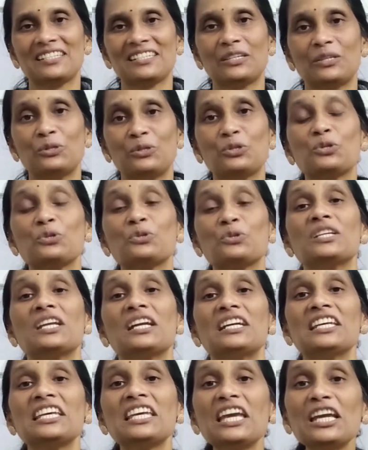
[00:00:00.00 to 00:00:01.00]
You should
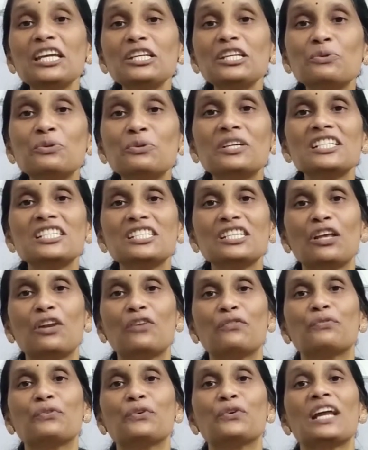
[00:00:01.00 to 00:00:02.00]
dedicate yourself
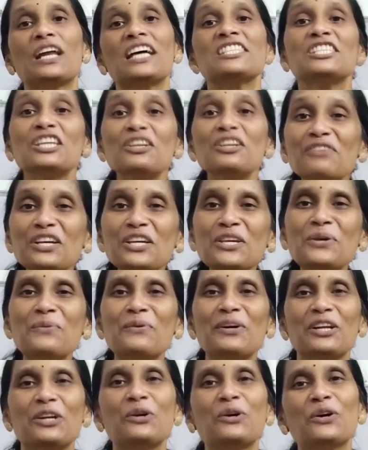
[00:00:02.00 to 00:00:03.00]
for achieving
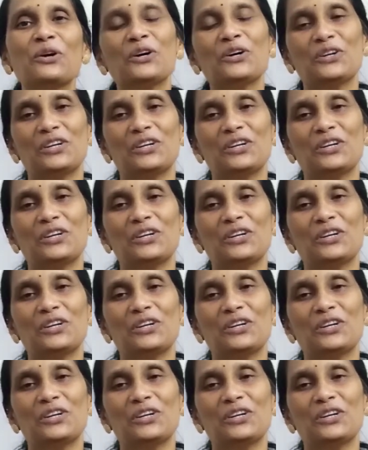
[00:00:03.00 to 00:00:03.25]
your goal,